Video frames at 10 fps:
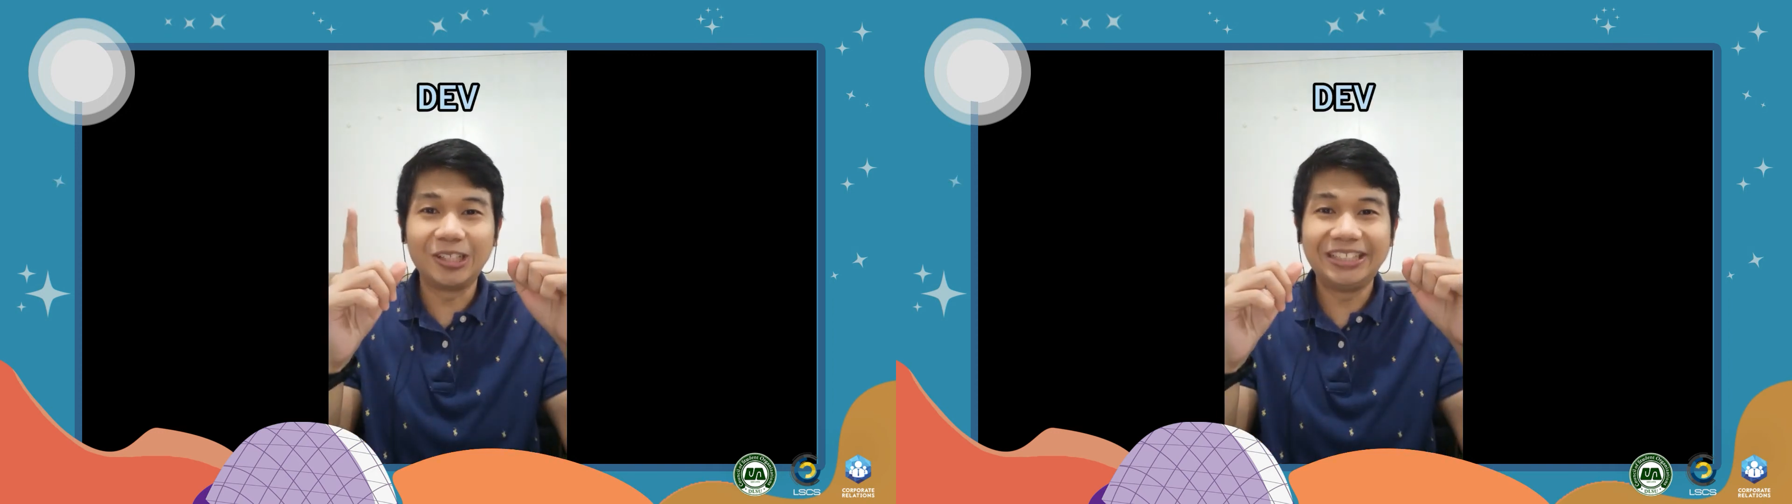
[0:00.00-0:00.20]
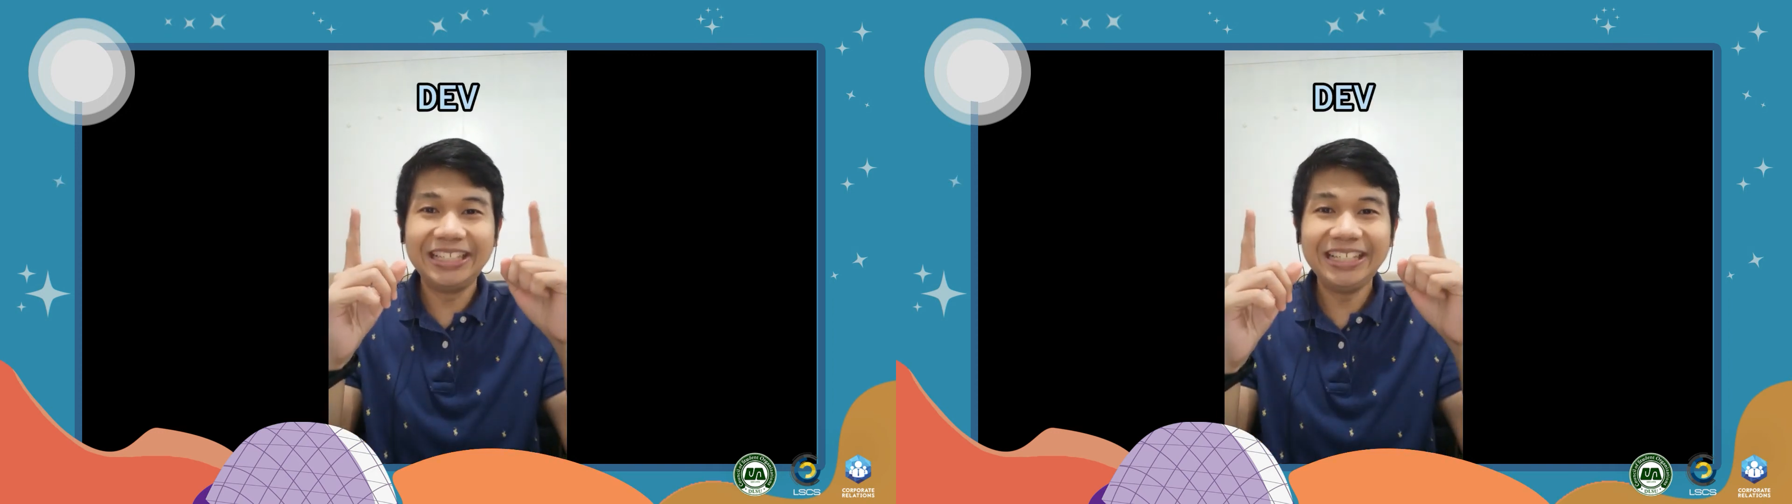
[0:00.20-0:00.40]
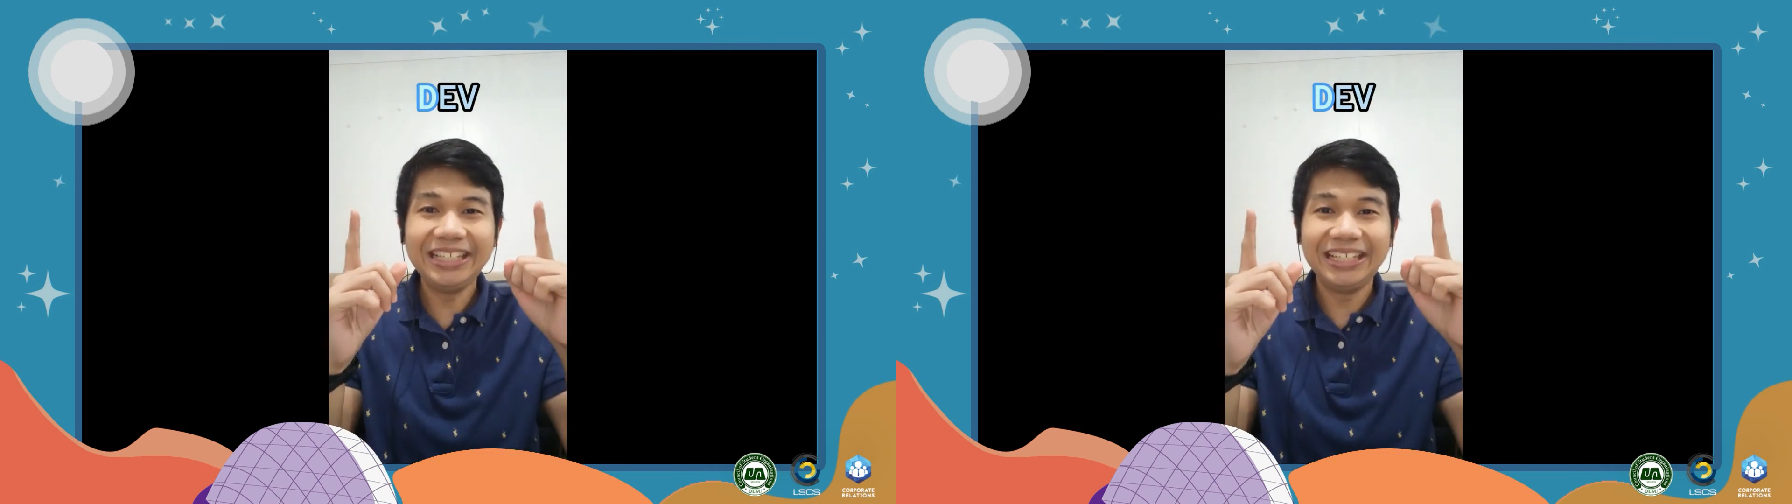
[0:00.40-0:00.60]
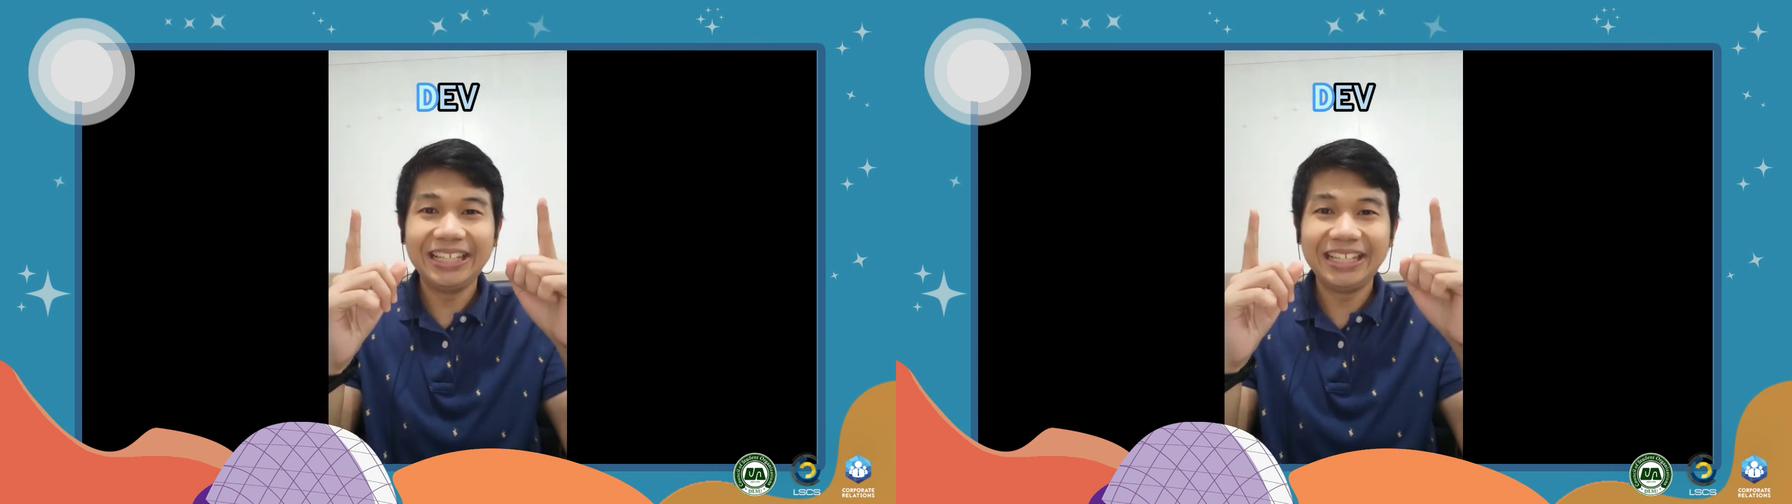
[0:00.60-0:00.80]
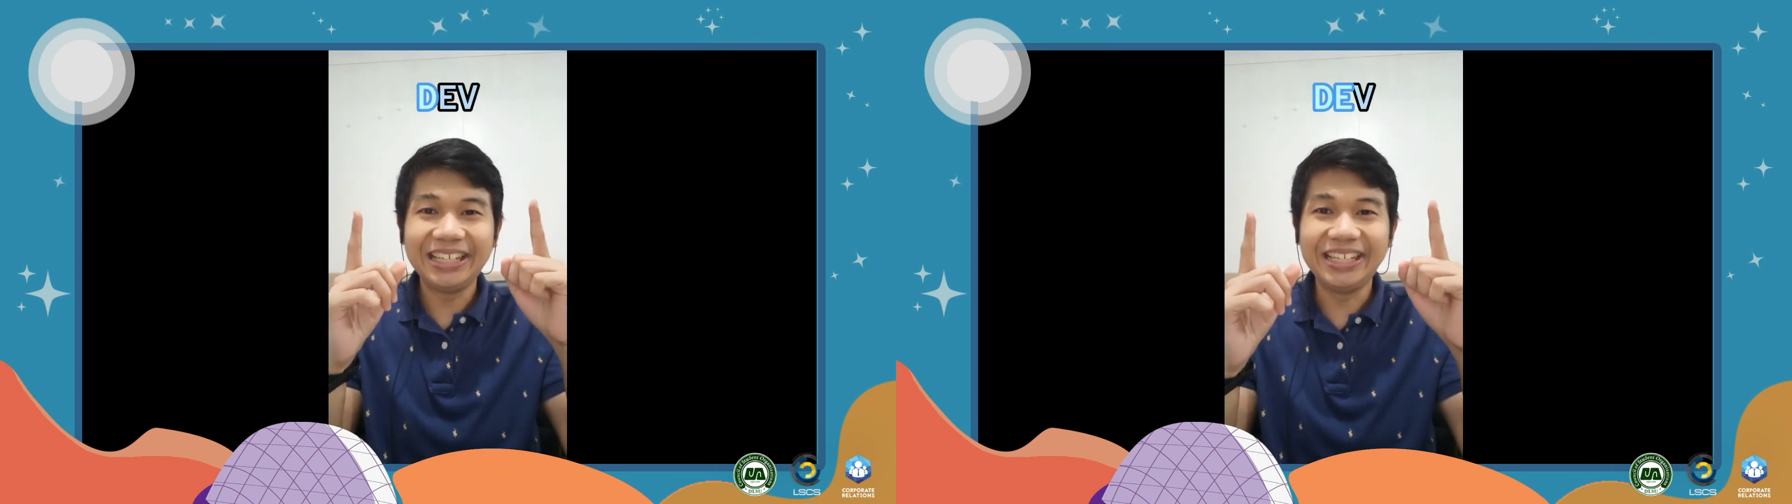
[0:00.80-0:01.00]

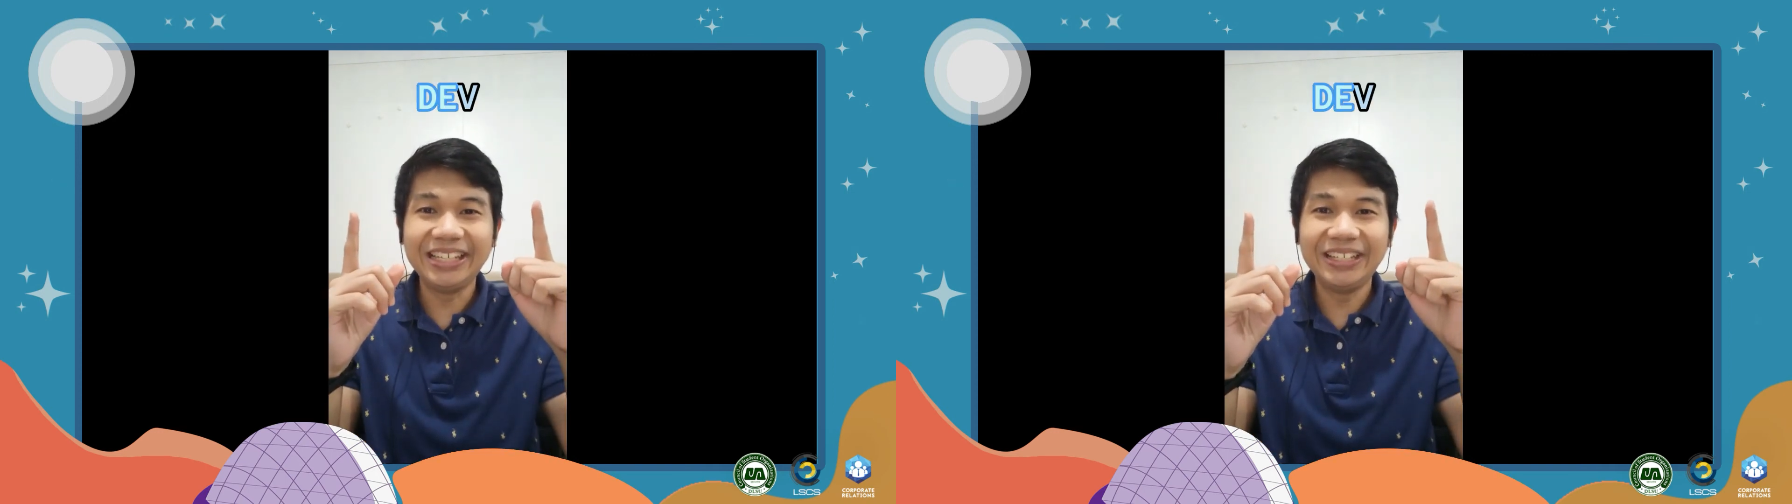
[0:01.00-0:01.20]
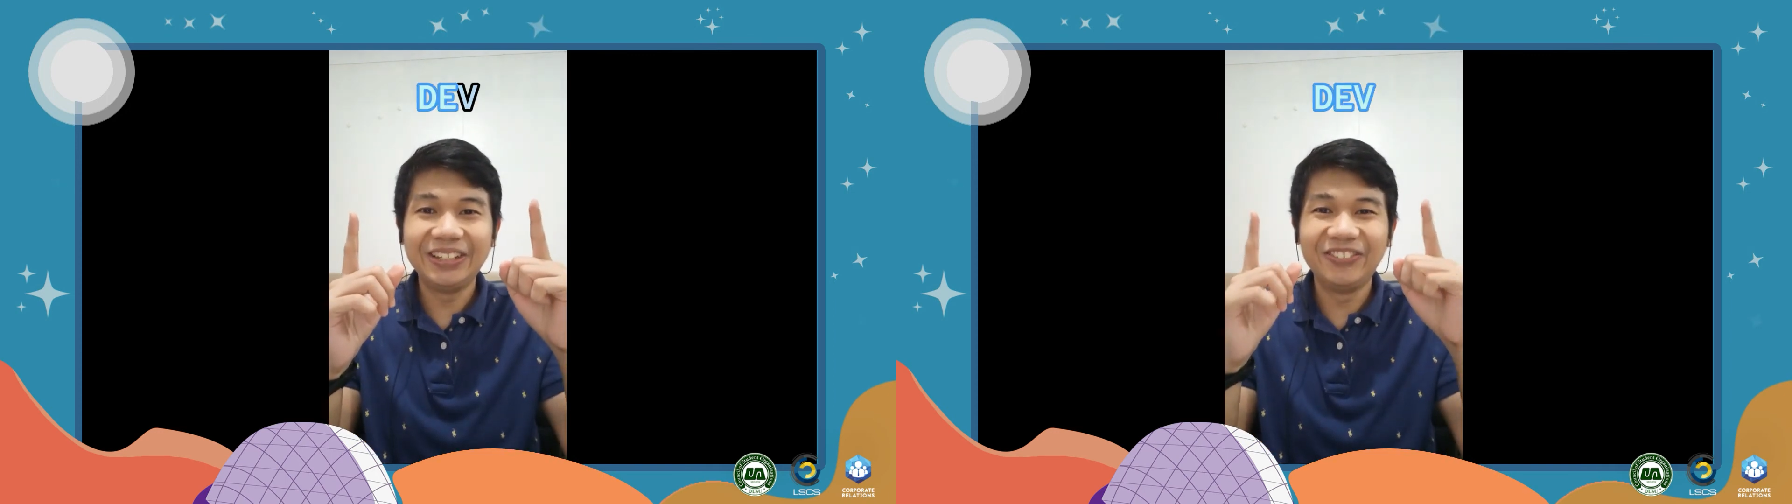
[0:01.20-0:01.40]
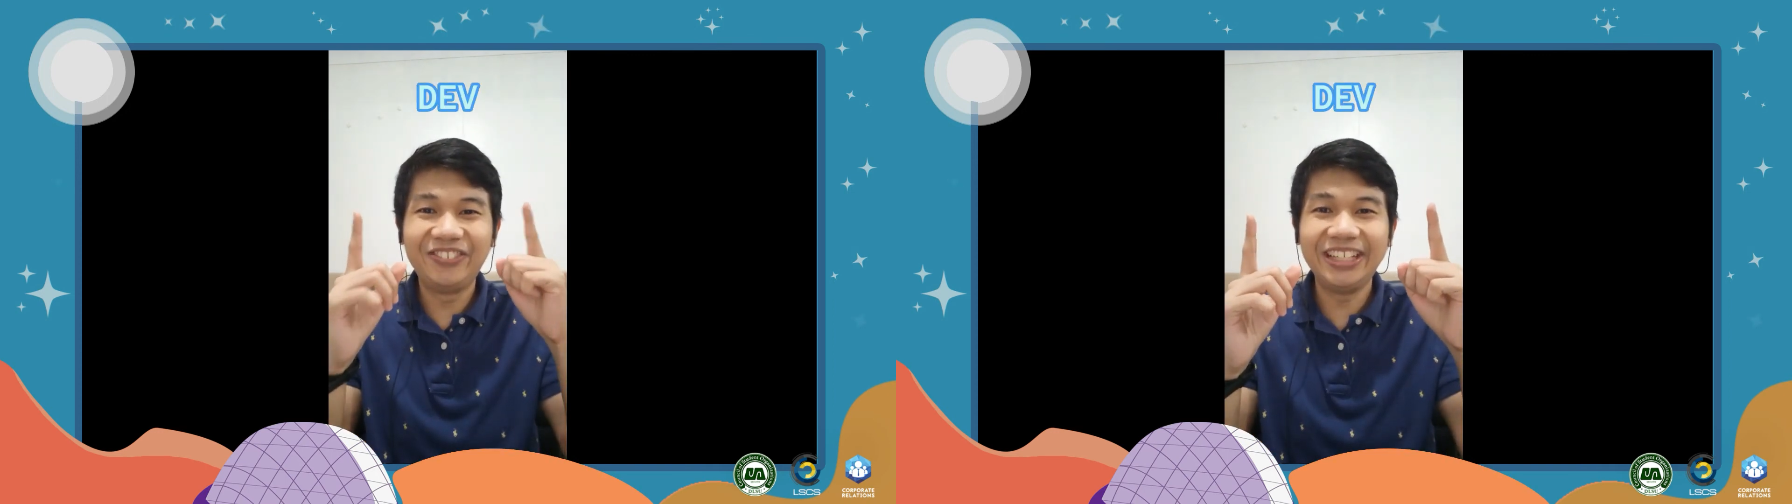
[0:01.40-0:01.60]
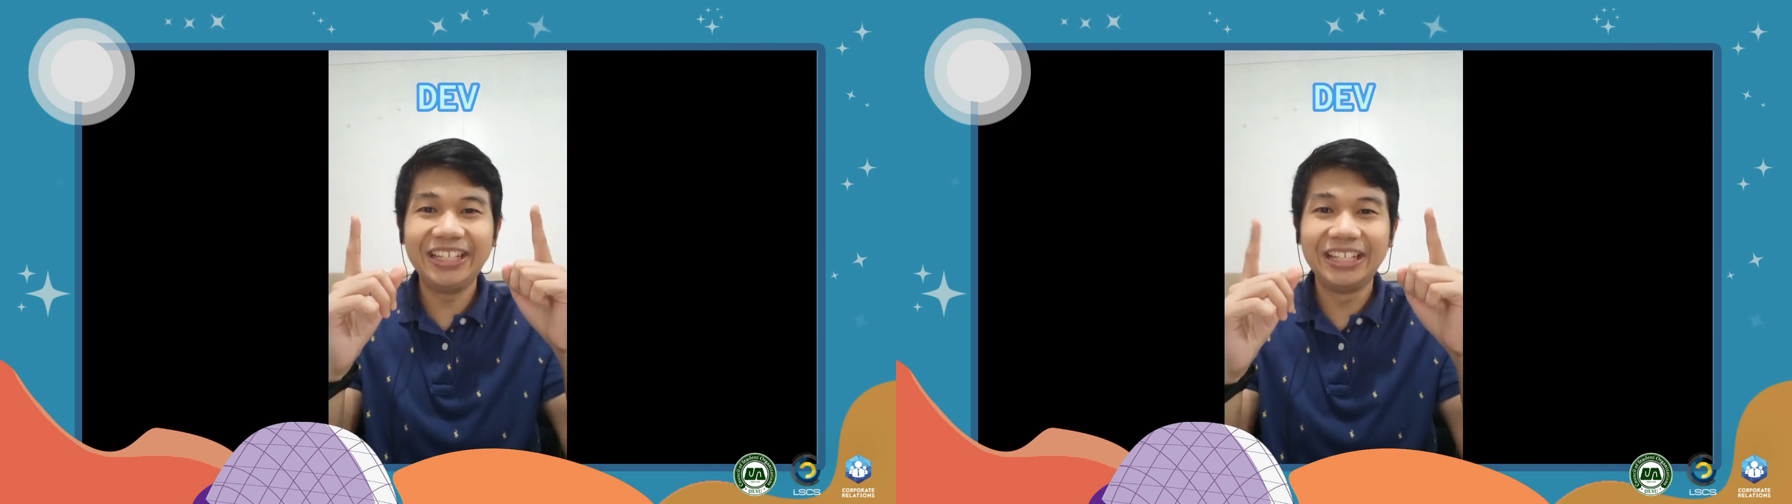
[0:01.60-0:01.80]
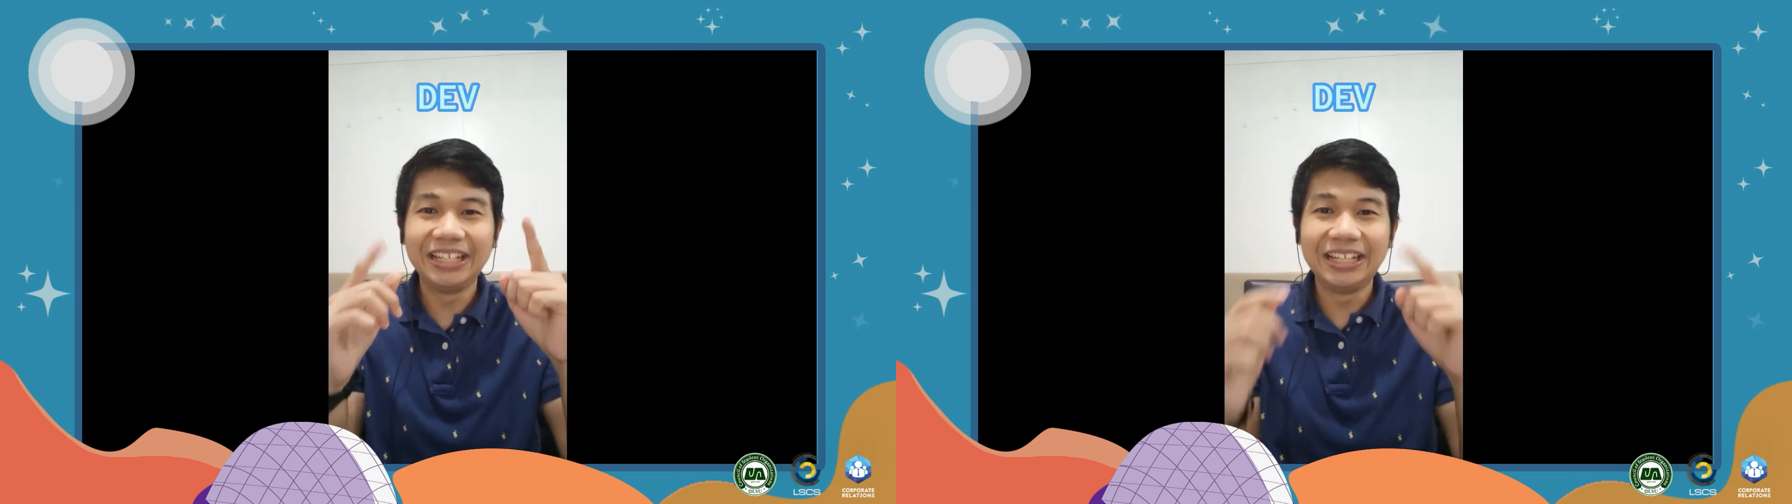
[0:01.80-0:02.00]
DEV.